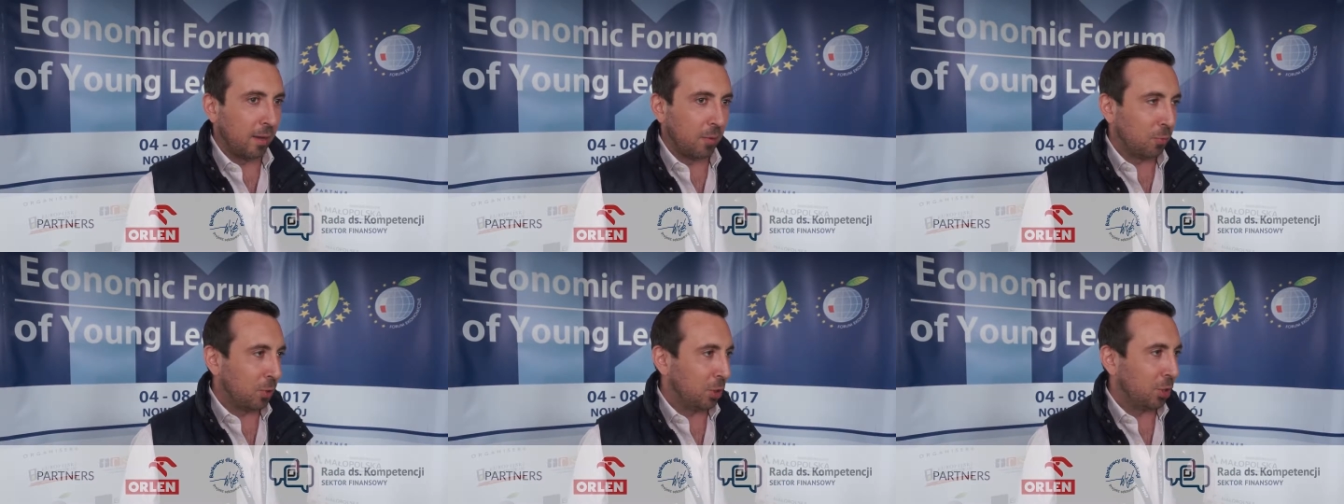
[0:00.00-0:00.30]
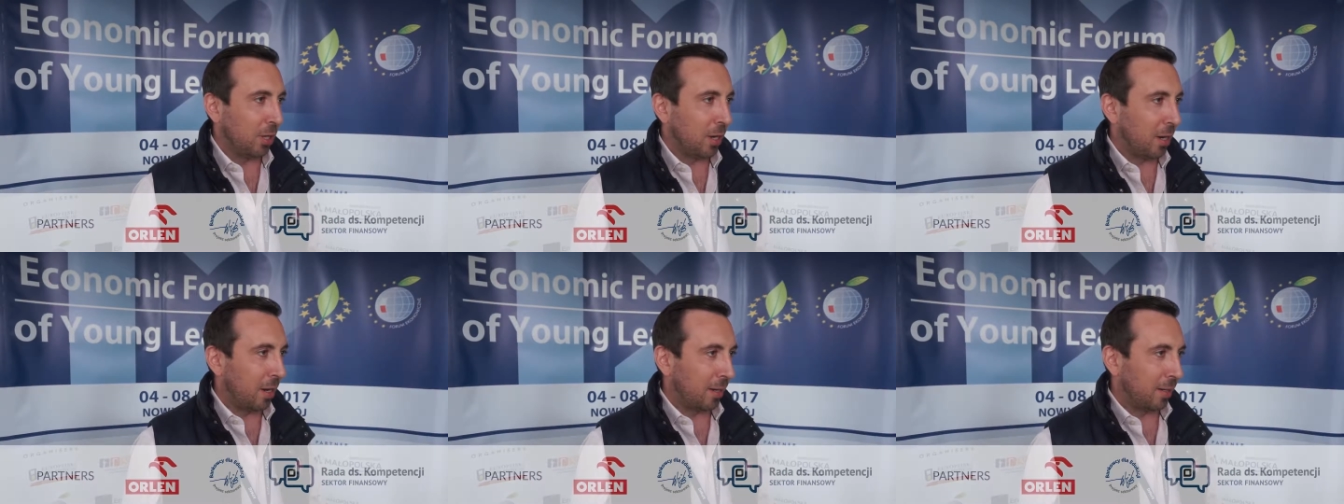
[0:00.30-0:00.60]

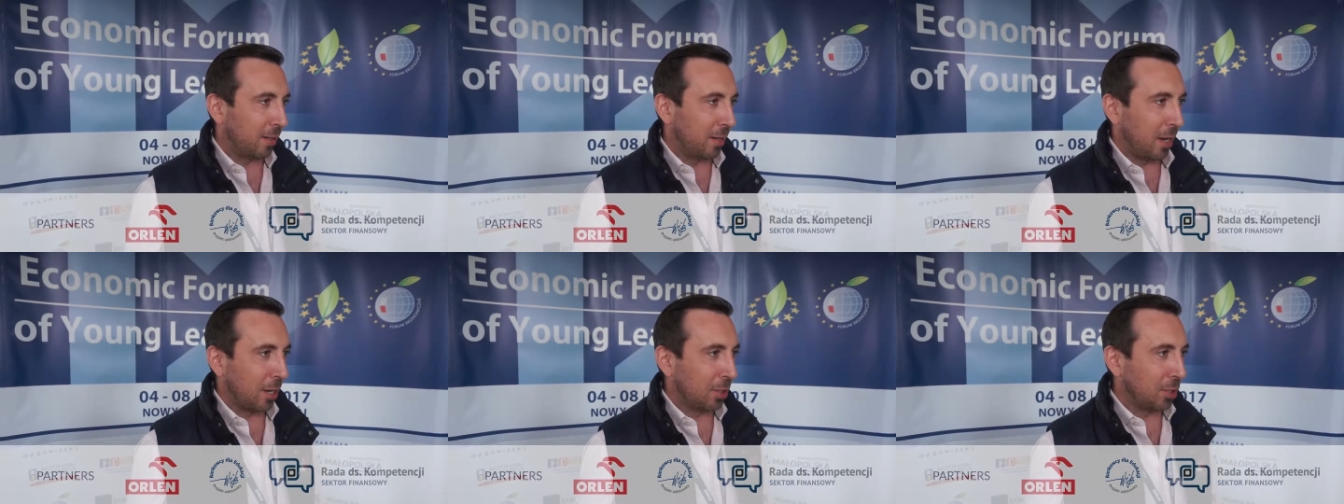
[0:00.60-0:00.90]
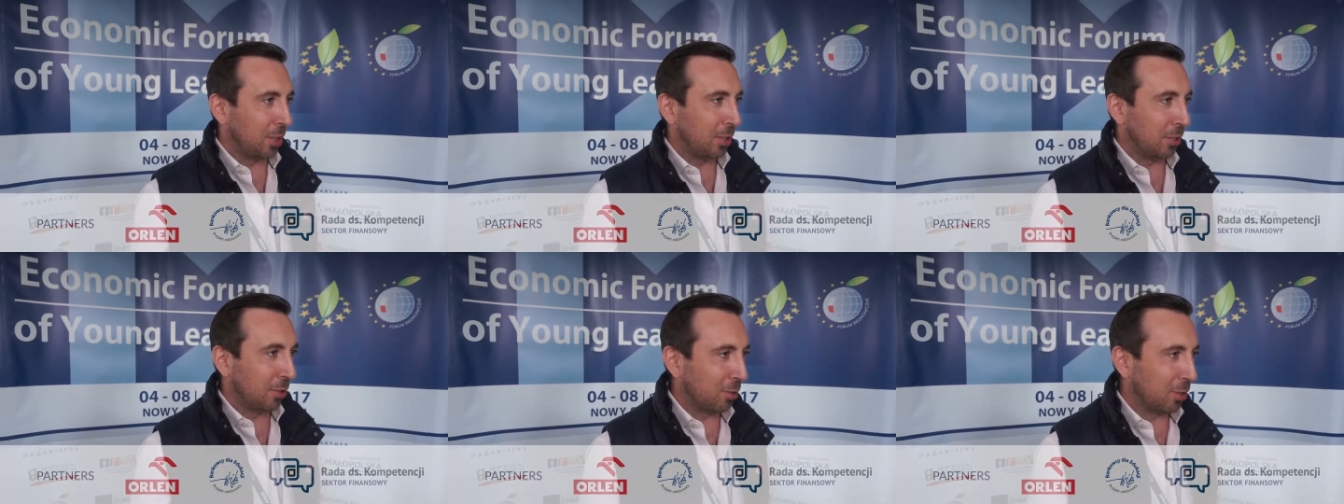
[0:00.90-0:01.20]
which are
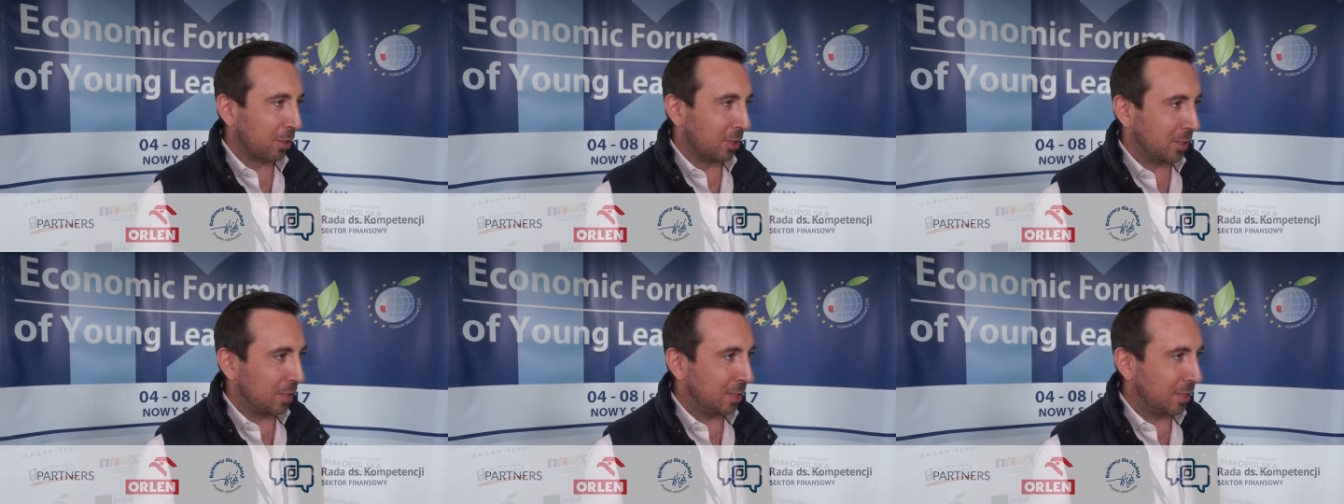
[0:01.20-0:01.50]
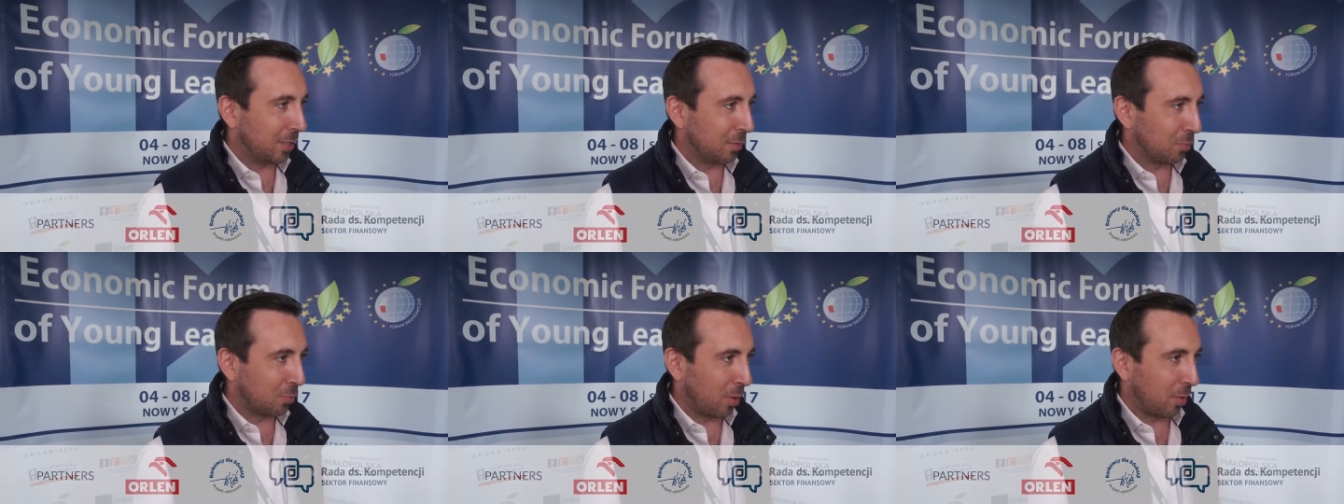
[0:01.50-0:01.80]
actually not
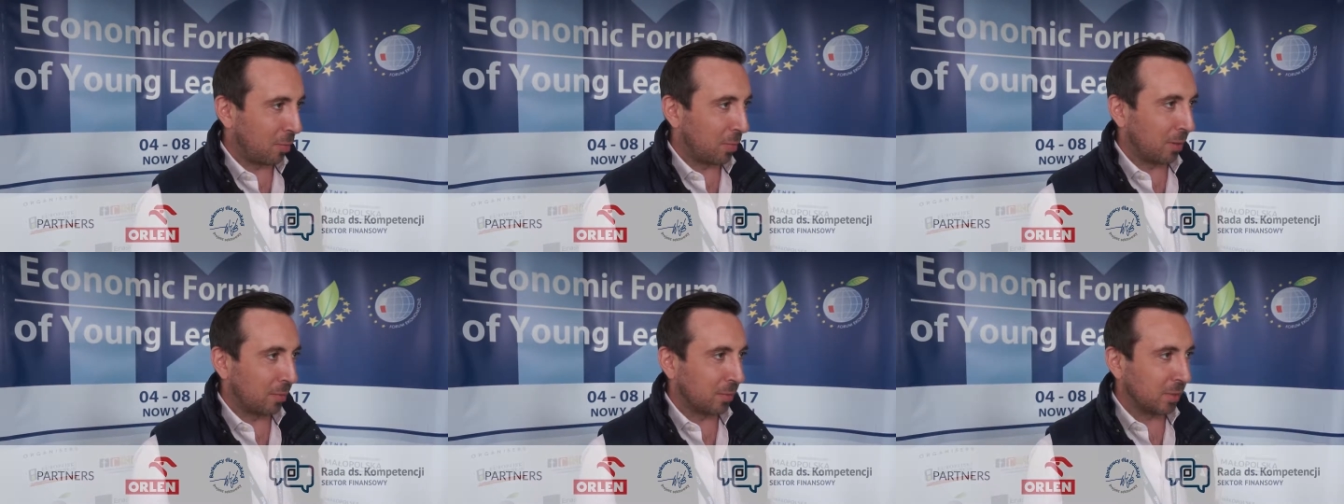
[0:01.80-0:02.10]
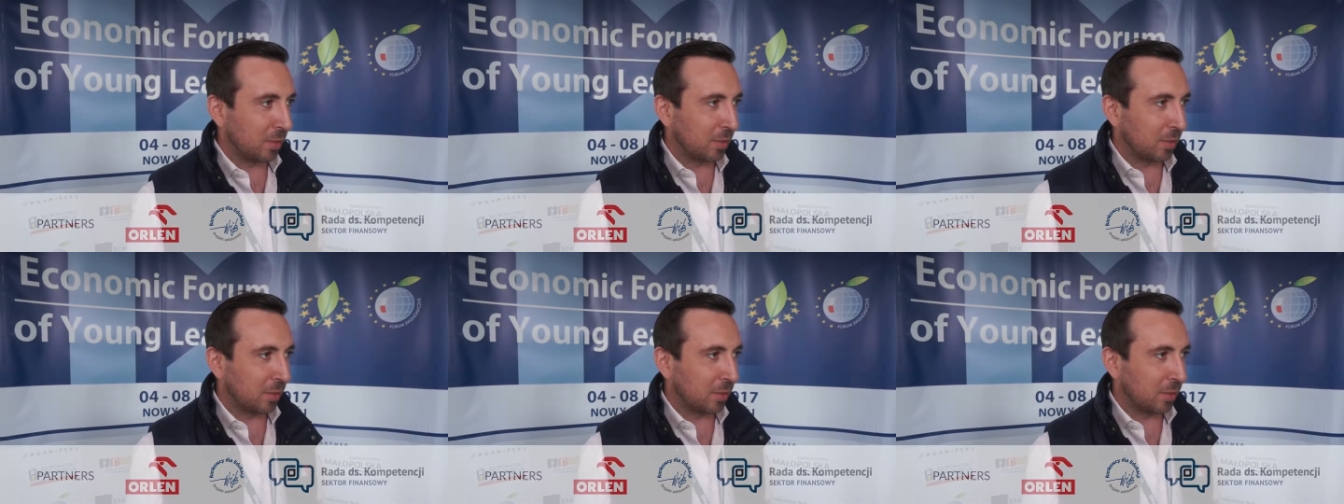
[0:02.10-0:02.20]
existing problems.